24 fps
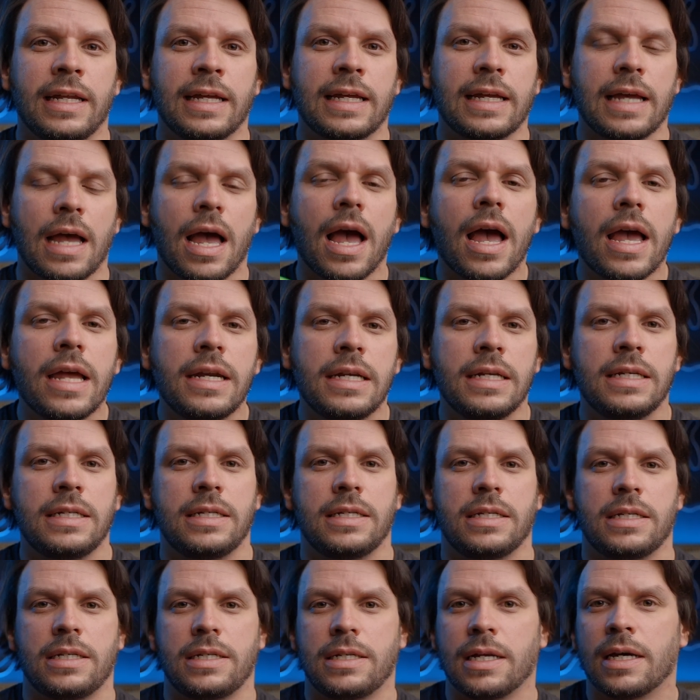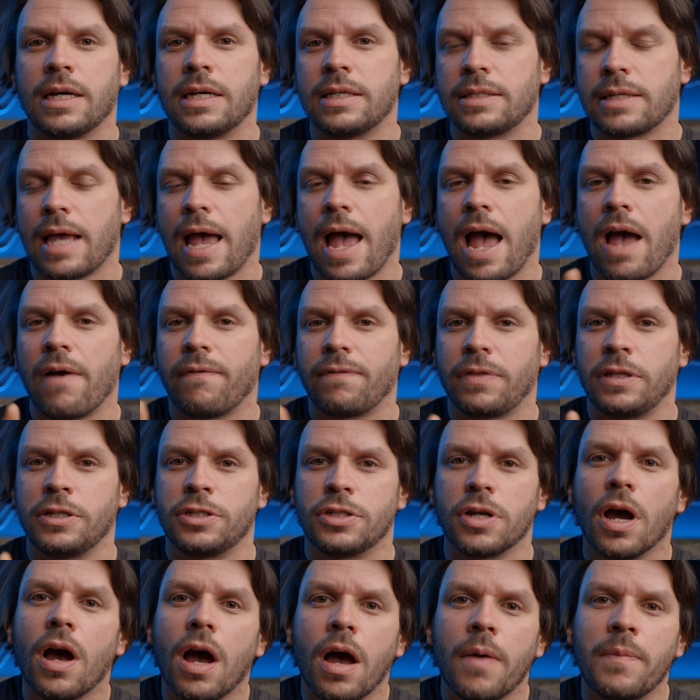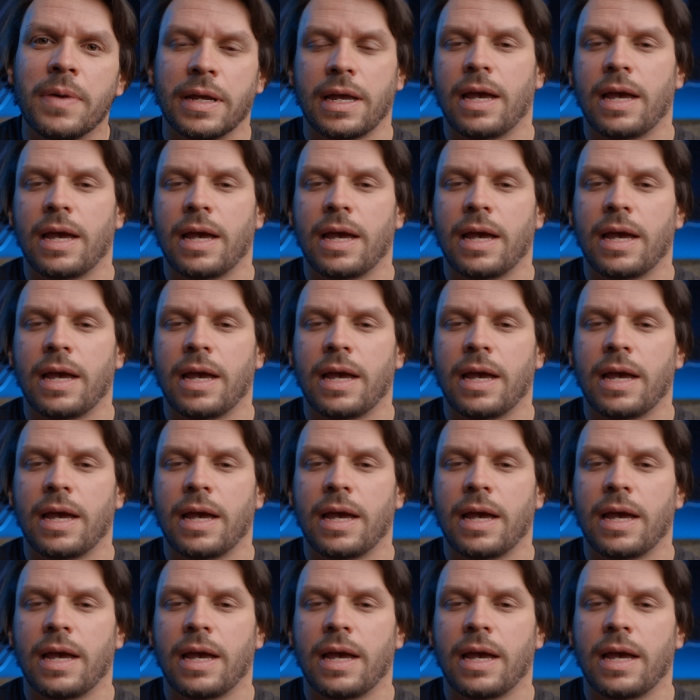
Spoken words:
it kind of does half the job.